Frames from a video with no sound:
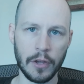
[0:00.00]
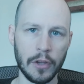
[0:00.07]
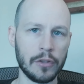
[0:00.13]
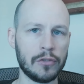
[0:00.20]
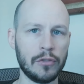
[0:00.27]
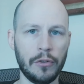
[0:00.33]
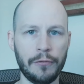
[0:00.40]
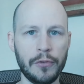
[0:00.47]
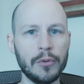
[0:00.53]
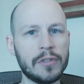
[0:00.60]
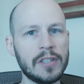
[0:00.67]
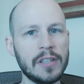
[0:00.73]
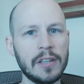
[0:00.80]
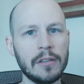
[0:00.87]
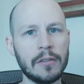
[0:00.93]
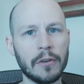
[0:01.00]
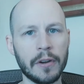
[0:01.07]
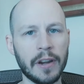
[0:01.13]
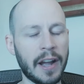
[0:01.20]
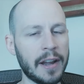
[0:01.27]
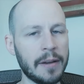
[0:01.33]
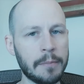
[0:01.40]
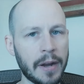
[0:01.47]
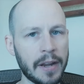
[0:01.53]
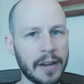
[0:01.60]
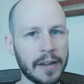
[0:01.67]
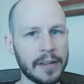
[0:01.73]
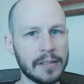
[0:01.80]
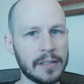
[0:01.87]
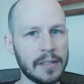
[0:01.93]
So if you see either
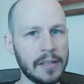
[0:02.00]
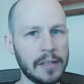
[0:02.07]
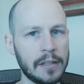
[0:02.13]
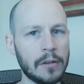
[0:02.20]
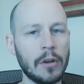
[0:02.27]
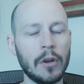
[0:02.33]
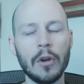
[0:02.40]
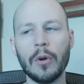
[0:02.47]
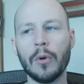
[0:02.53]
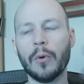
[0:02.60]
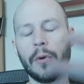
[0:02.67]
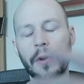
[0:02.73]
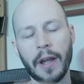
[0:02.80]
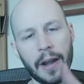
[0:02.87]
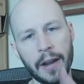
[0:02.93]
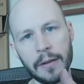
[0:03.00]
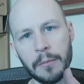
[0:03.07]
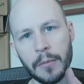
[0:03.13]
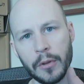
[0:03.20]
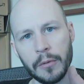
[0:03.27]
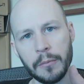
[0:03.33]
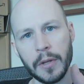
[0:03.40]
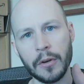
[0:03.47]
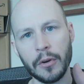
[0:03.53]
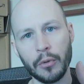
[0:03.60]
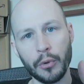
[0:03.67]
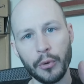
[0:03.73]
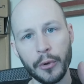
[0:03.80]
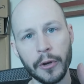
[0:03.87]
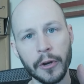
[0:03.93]
9x19 or
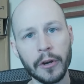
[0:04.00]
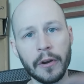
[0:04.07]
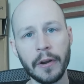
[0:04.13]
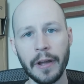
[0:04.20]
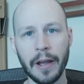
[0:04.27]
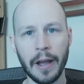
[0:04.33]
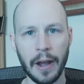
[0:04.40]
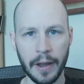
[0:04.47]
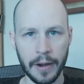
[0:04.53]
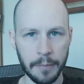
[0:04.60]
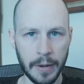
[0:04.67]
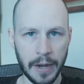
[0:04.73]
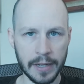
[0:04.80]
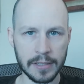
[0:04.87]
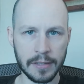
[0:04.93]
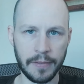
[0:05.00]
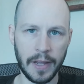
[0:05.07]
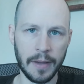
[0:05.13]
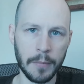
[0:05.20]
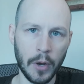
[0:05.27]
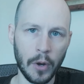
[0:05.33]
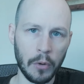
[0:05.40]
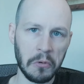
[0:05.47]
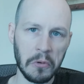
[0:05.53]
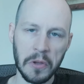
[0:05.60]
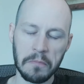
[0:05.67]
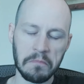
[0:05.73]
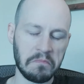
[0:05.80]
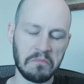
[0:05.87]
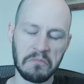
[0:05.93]
9mm Luger on a box of ammo,
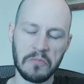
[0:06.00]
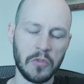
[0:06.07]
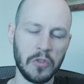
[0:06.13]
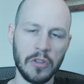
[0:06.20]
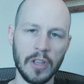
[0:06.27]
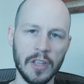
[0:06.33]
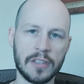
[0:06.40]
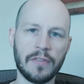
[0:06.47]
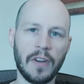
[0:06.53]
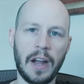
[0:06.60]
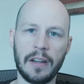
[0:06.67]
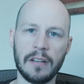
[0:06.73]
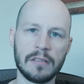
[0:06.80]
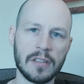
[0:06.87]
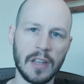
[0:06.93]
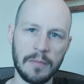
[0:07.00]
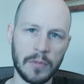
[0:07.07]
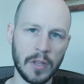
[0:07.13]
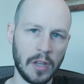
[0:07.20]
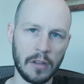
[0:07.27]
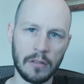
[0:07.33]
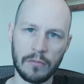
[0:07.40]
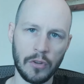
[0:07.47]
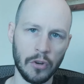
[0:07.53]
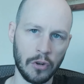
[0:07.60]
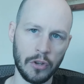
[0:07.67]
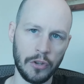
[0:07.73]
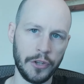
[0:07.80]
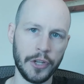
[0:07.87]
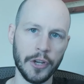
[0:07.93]
it's fine. Same thing. You're
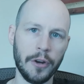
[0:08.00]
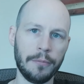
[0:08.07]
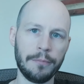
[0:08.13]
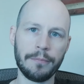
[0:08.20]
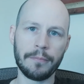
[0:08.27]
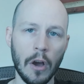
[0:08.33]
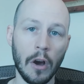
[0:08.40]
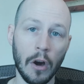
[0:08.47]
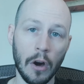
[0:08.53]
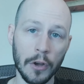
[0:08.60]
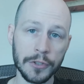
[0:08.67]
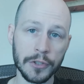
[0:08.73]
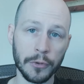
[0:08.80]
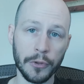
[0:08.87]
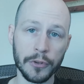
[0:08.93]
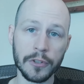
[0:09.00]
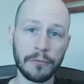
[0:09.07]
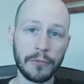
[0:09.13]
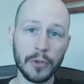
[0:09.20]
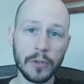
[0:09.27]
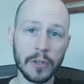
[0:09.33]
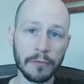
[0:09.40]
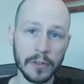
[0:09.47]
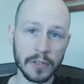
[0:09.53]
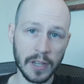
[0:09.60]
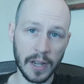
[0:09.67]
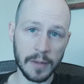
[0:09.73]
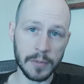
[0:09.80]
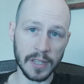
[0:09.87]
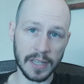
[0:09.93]
good to go. Also, there's a few different
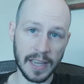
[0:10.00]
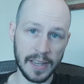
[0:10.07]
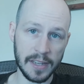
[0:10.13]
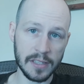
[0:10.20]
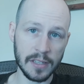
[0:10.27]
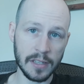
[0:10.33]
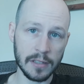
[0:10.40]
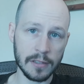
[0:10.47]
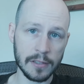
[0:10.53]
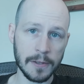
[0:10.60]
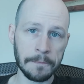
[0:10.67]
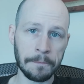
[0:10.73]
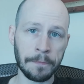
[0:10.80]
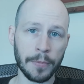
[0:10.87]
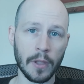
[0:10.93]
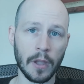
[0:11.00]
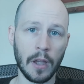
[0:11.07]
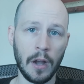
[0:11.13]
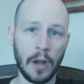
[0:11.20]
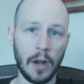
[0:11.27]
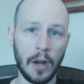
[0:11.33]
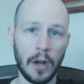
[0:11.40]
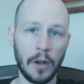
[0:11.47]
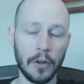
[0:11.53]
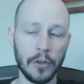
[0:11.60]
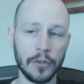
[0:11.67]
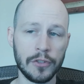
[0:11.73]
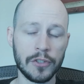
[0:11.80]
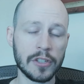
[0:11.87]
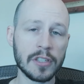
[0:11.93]
types of casings.
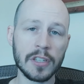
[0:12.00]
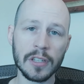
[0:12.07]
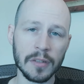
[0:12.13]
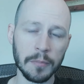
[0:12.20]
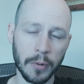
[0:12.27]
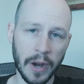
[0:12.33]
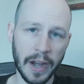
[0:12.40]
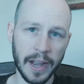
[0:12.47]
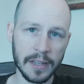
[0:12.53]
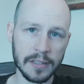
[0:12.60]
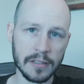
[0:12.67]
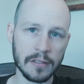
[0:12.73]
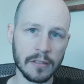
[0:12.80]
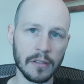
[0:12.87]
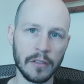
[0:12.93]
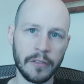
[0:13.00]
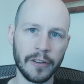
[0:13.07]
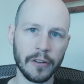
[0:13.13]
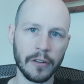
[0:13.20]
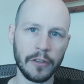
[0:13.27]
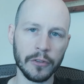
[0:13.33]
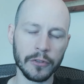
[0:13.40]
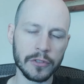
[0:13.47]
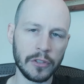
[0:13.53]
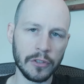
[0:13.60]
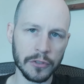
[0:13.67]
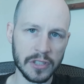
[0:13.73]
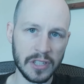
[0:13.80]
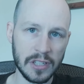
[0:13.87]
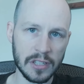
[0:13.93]
Just stick to brass. There,
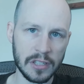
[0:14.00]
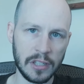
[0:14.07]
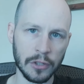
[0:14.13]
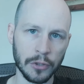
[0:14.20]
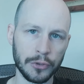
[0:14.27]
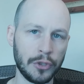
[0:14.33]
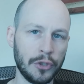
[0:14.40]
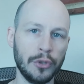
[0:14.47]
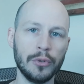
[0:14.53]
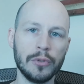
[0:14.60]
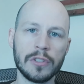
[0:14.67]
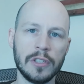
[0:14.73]
you'll see steel too.